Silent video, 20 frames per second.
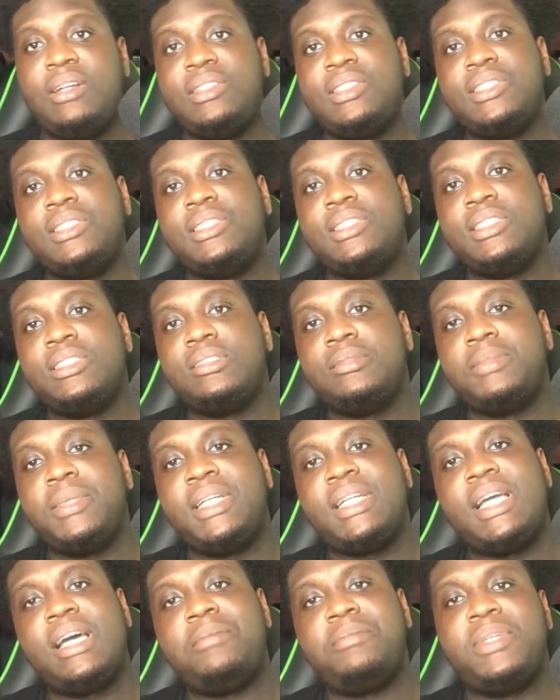YouTube,
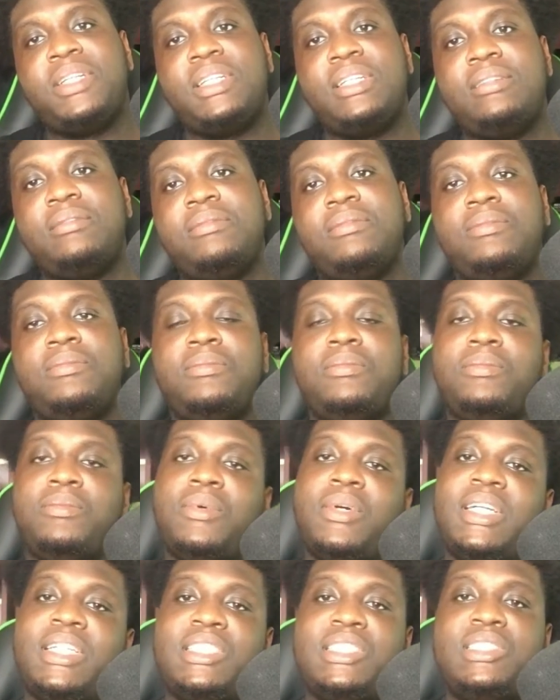and I believe
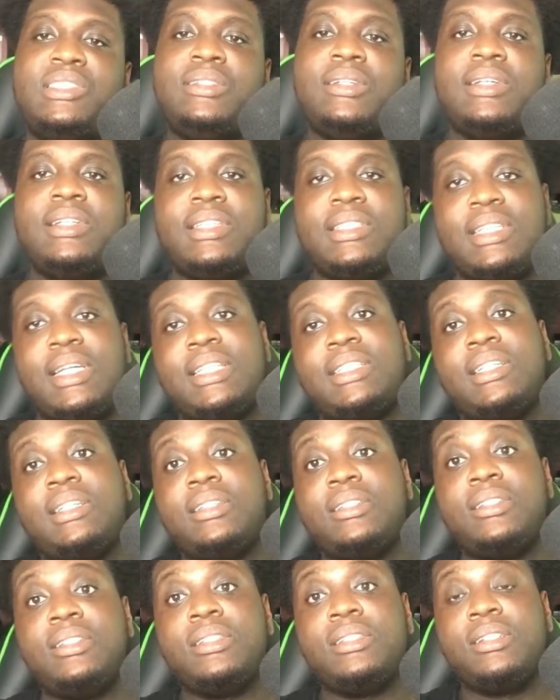what he's doing is
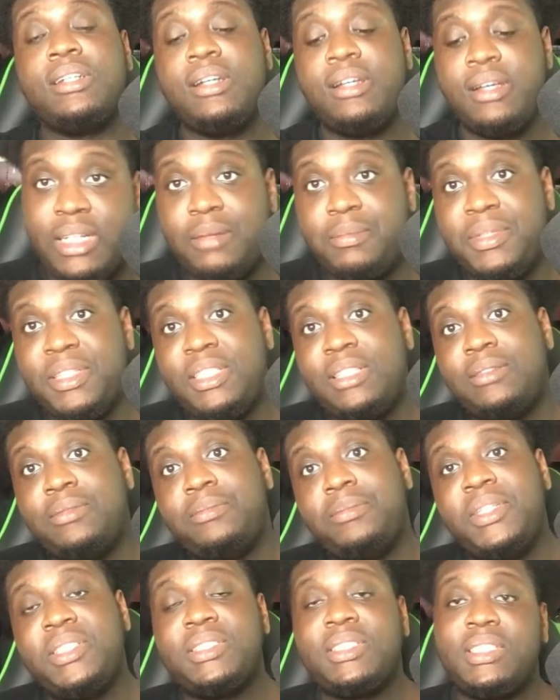actually good, and I
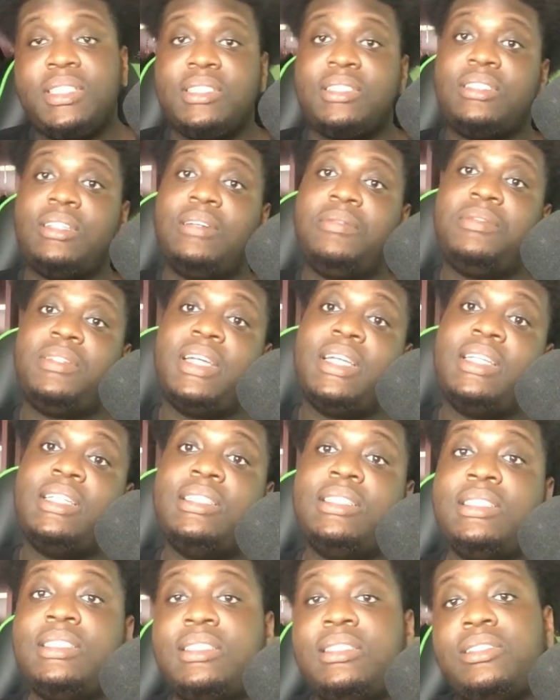believe most of the stuff that
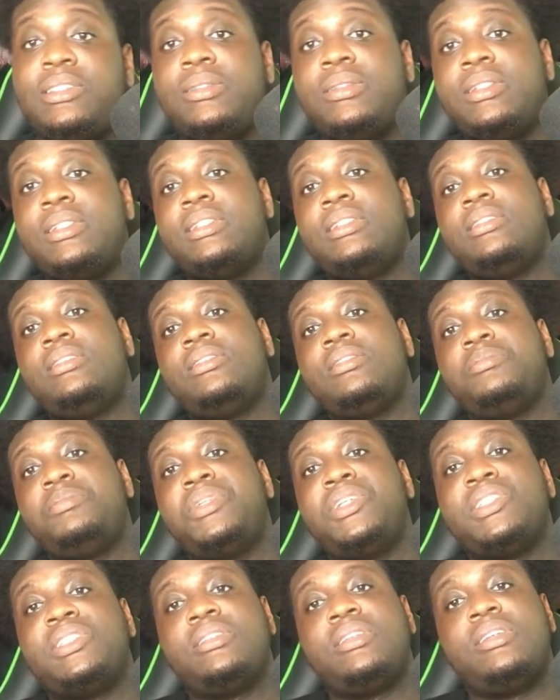he is doing,
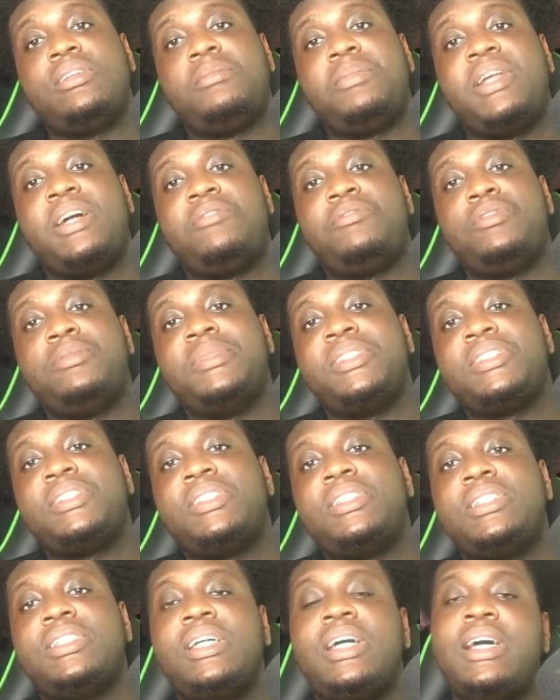pushing on the platform, is
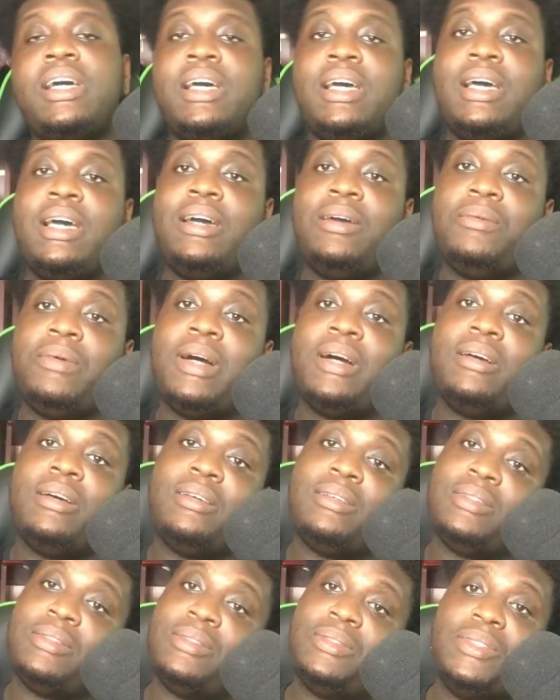good.
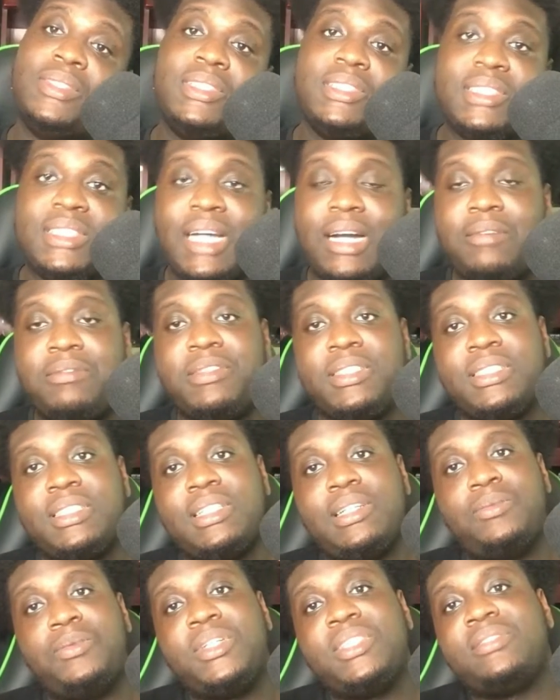Well, all those outfits
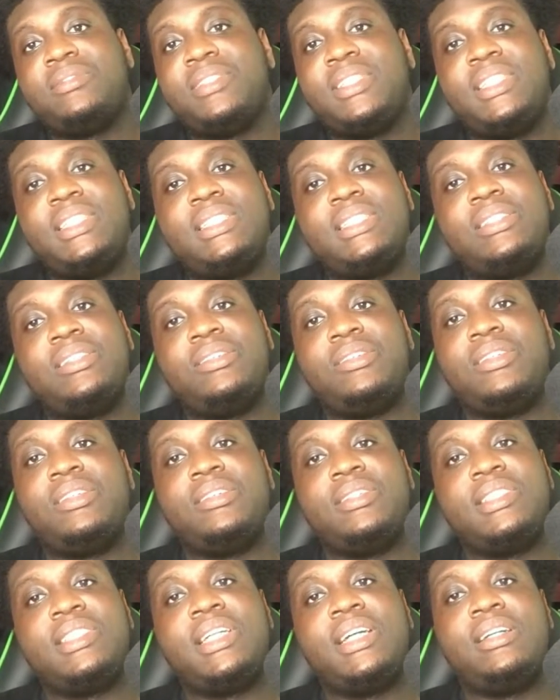he was releasing on
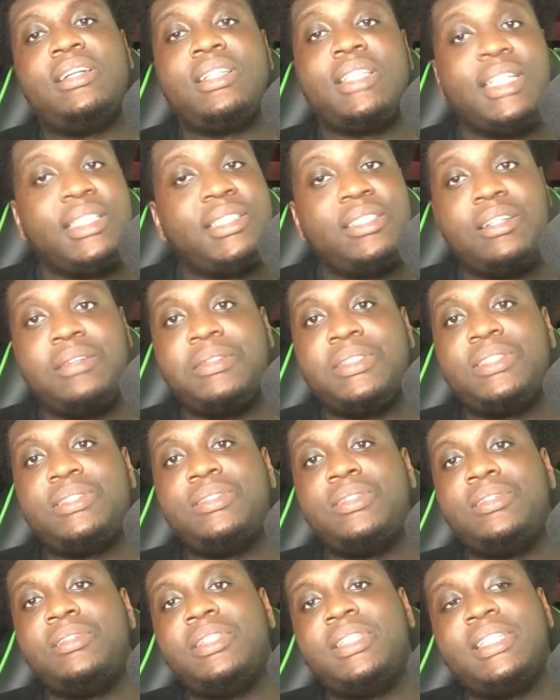Coachella, that's another
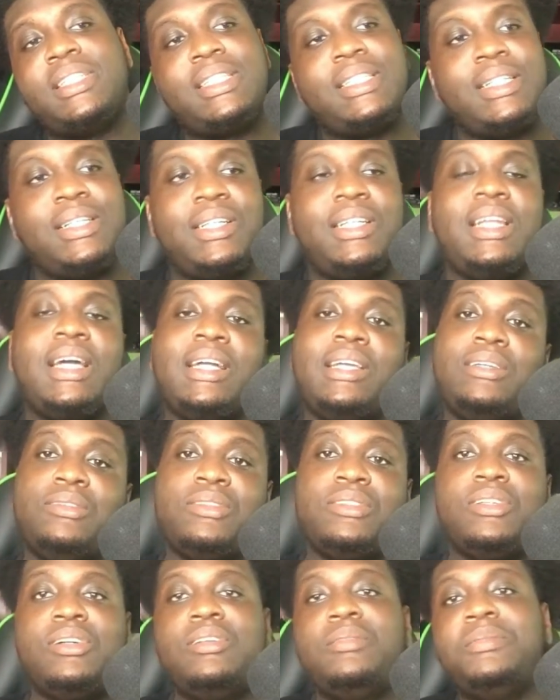story. He looked like he
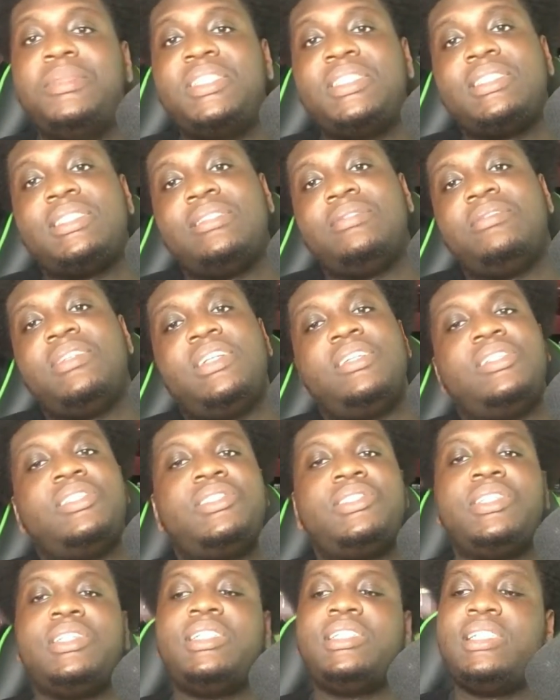was homeless, and really
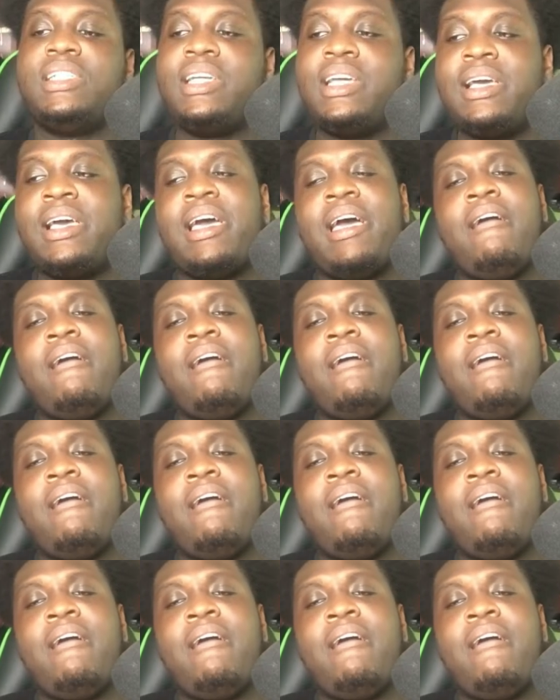and truly,